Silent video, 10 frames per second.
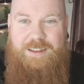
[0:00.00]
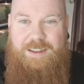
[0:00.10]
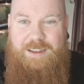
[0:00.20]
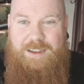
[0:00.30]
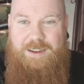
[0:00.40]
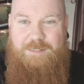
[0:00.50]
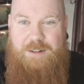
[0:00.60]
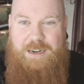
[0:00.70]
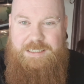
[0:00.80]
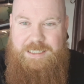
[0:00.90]

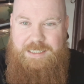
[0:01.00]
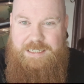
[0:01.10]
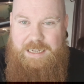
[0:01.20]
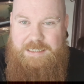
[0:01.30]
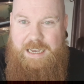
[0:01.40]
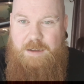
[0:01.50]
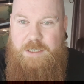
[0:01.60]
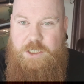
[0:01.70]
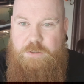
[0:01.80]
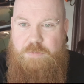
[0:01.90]
Ricey says, how
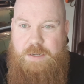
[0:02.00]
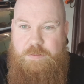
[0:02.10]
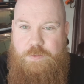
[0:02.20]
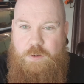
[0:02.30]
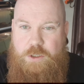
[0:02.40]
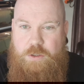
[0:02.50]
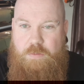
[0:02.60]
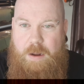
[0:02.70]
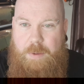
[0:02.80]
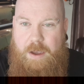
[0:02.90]
did you reinforce your
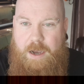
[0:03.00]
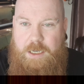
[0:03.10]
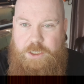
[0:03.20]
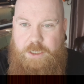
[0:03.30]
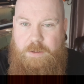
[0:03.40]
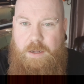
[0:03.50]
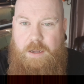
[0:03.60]
rack behind you?